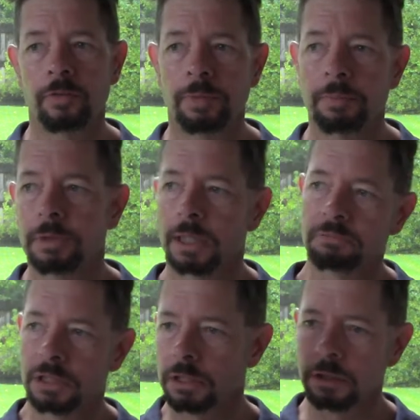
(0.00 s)
and people like,
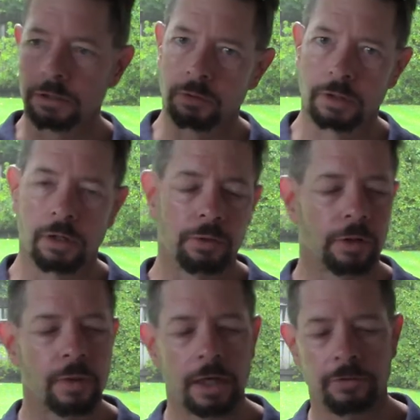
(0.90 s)
eh, I don't really
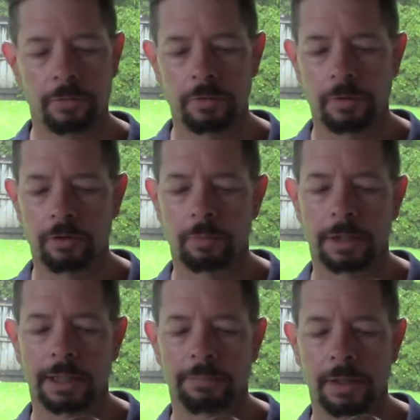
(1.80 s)
watch them too much. But
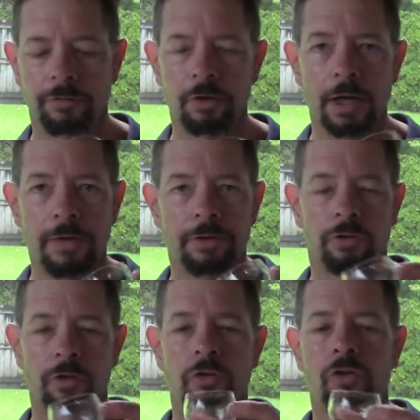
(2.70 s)
um, if you ever
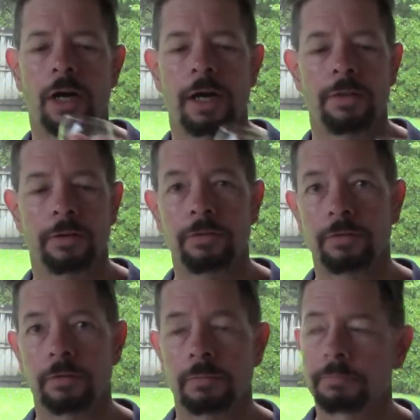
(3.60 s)
do try this,
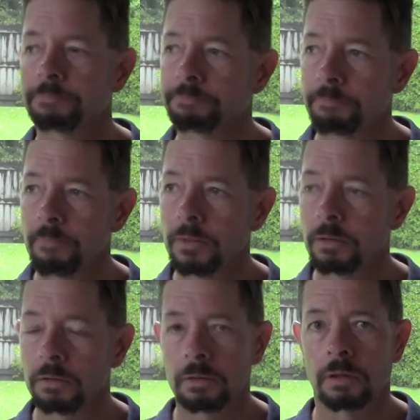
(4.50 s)

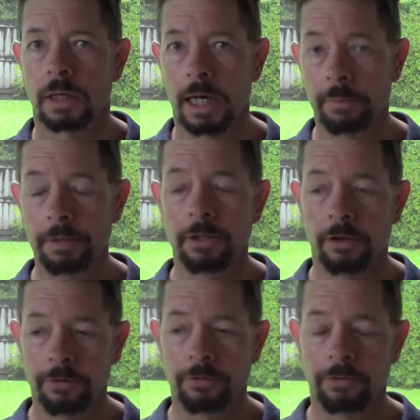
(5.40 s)
I'd be
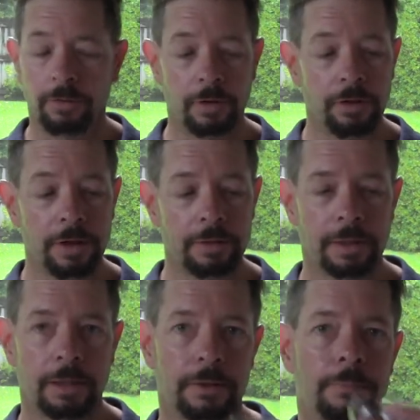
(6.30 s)
curious to see what you think about it.